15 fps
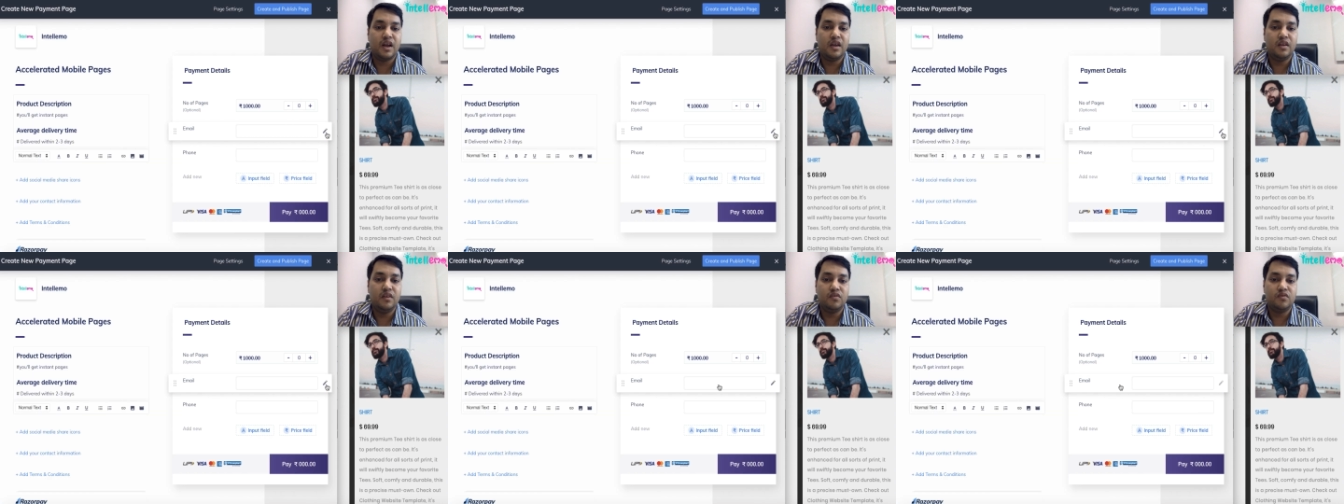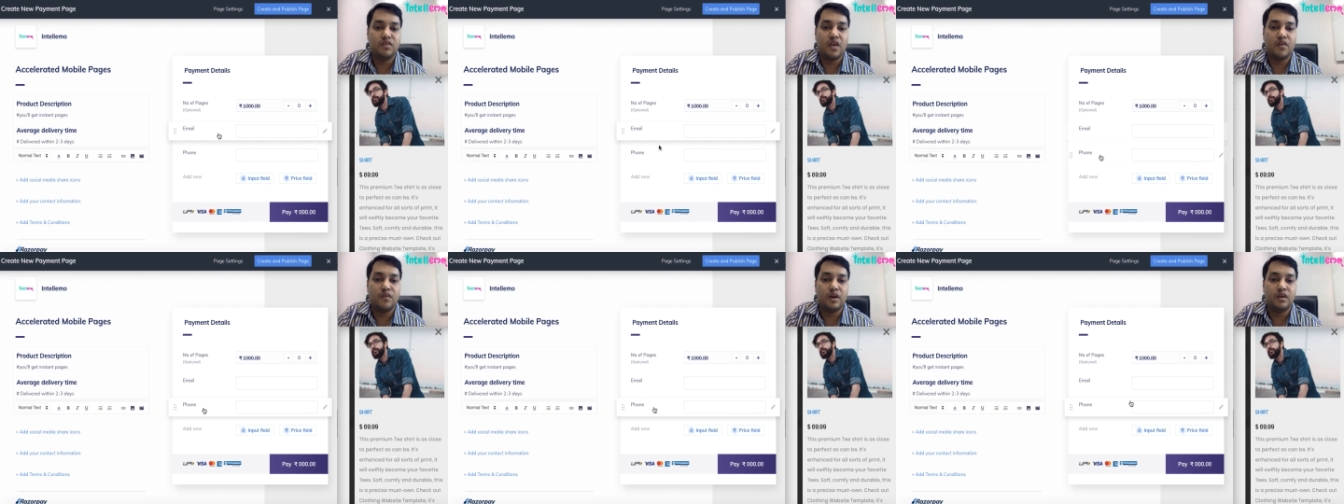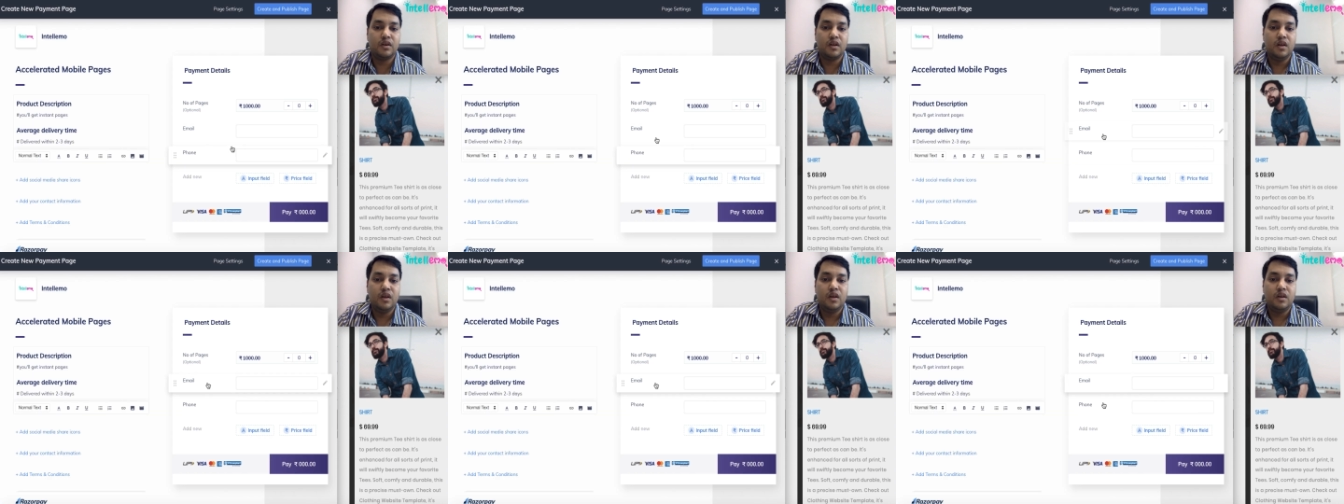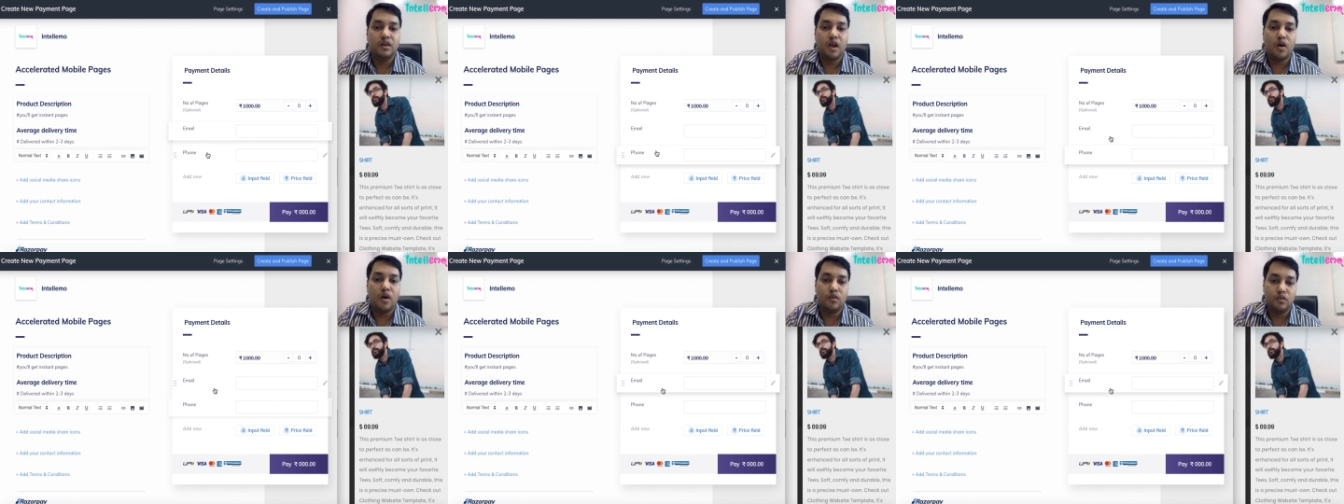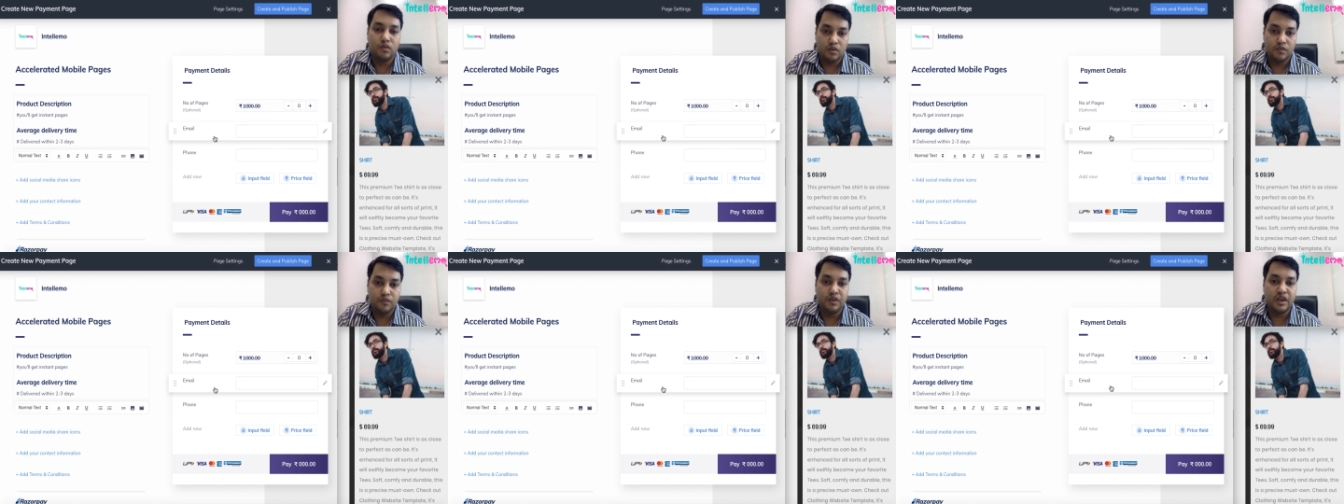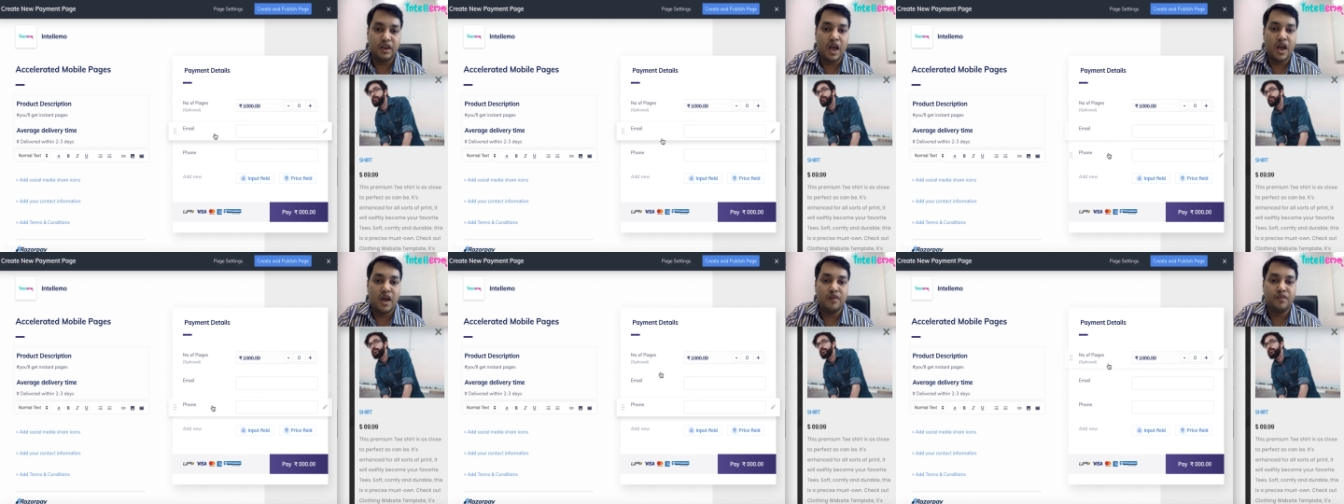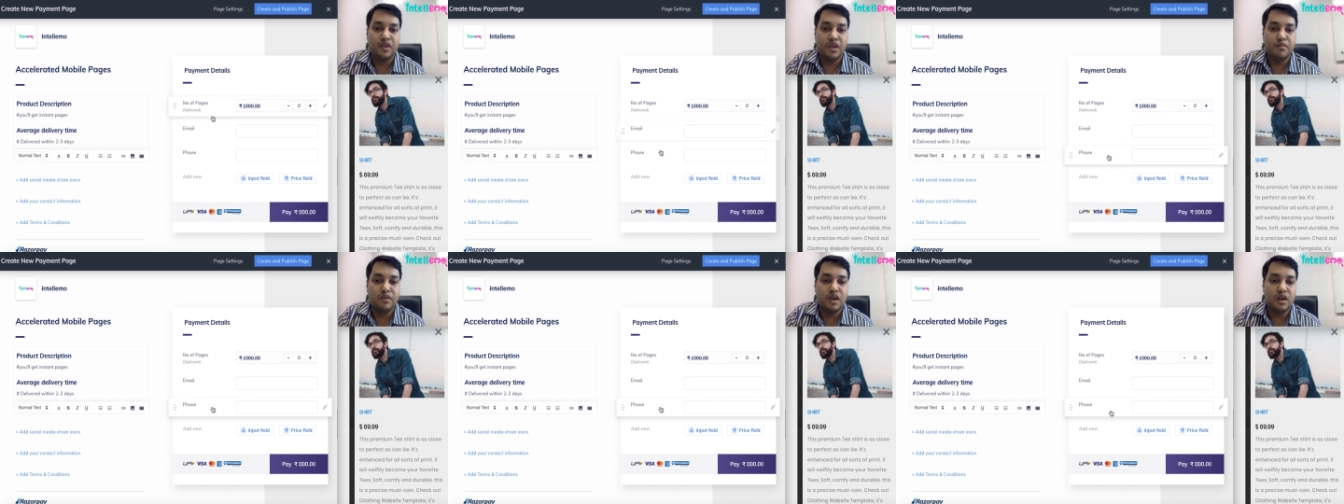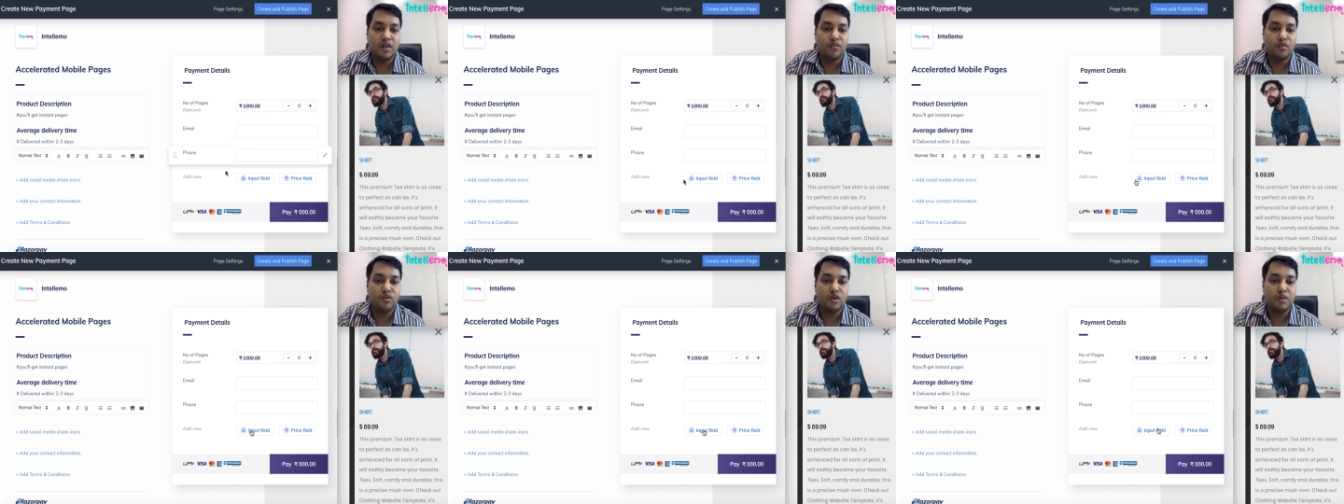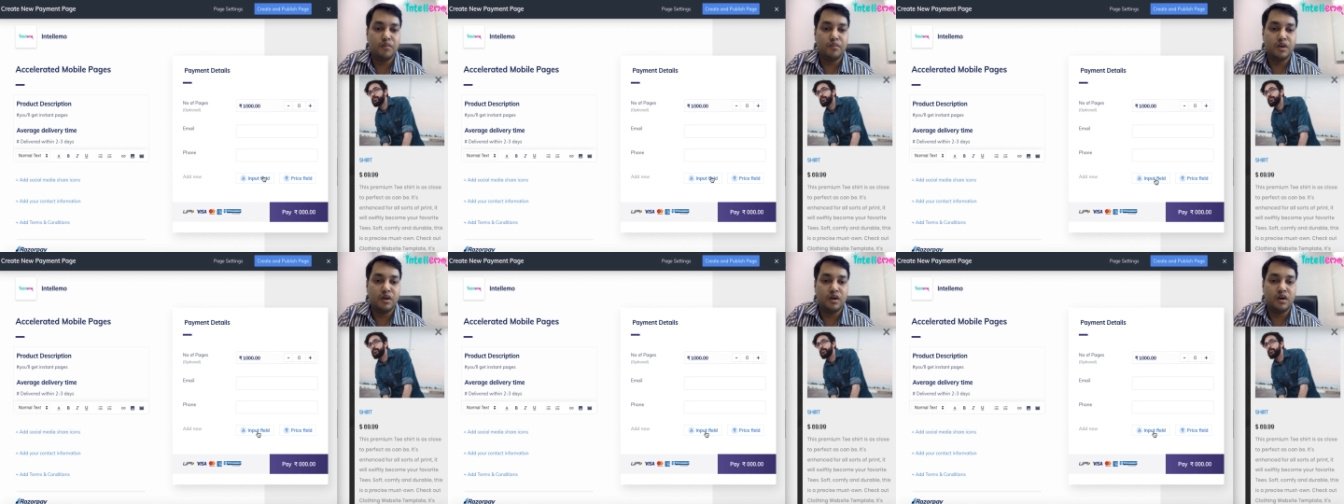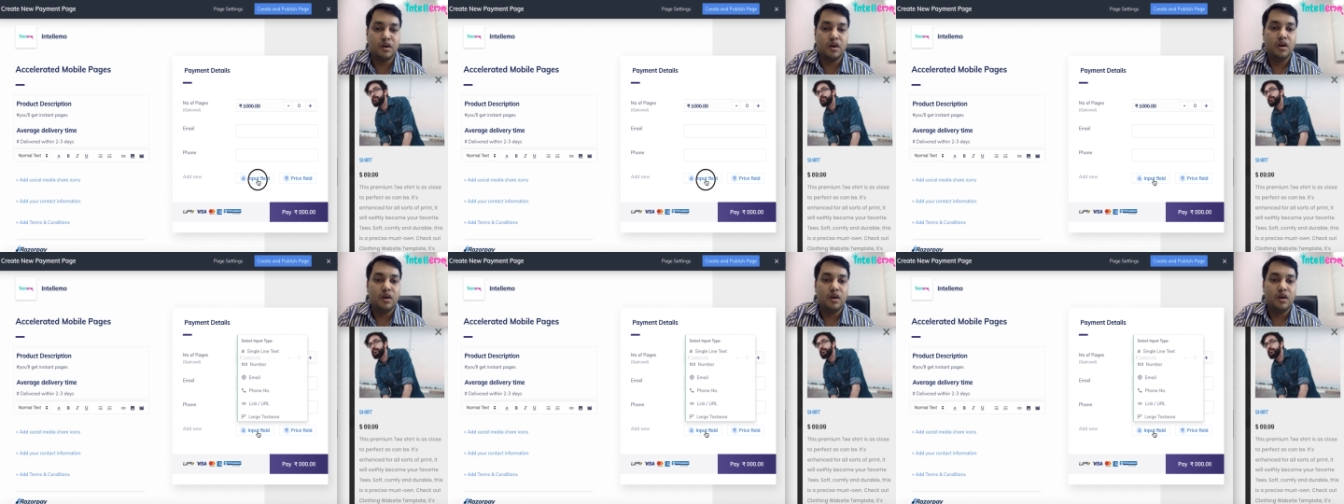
I save it. Now we can have email, phone number,